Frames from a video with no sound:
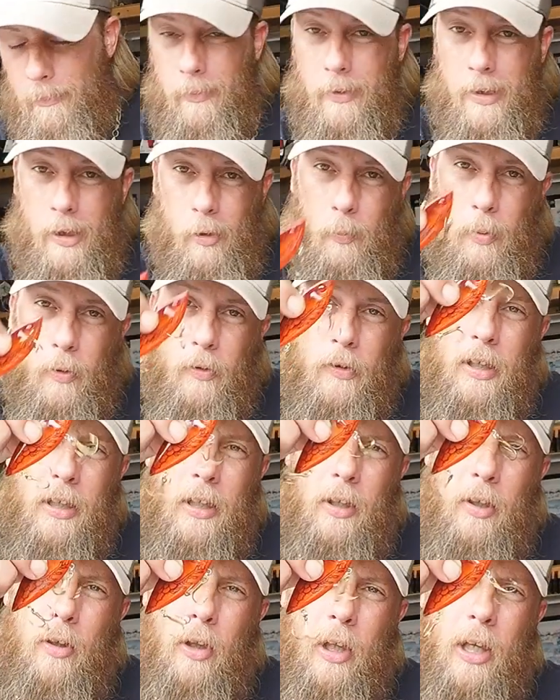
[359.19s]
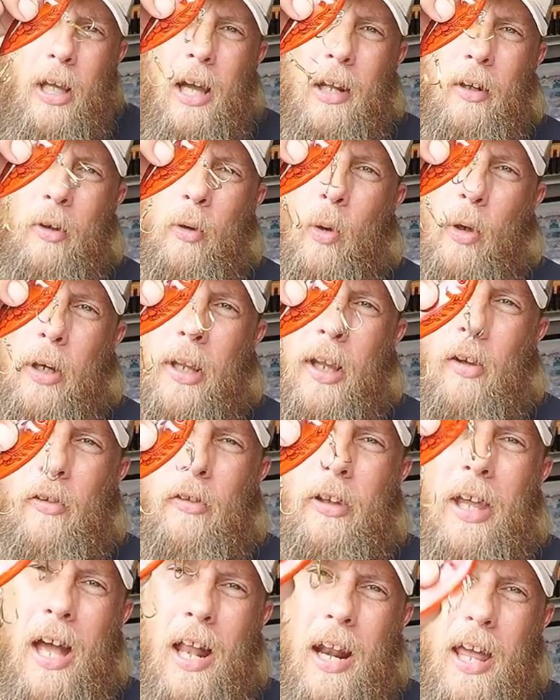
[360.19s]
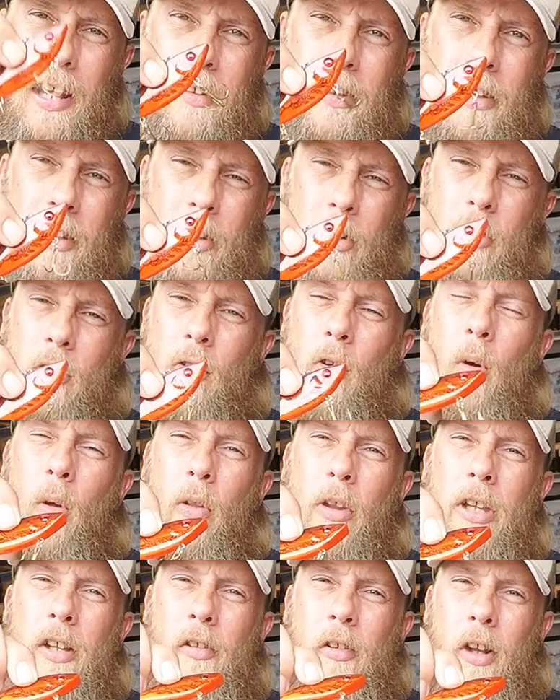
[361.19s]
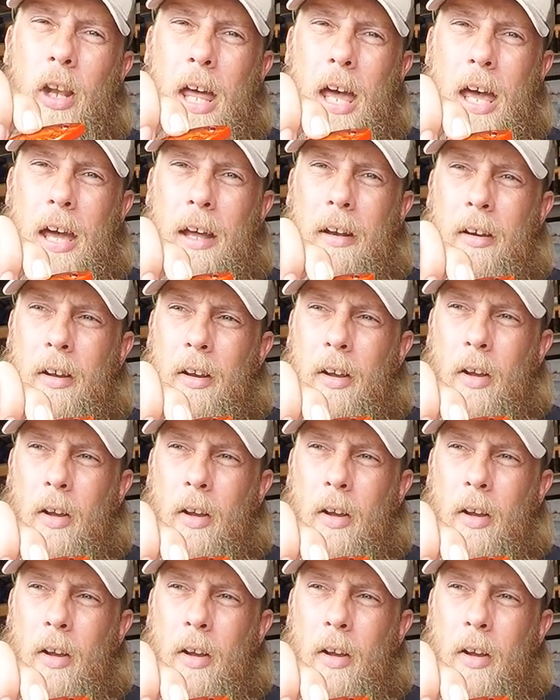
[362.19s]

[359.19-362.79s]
This particular, the cotton Cordell style, I tend to troll these a lot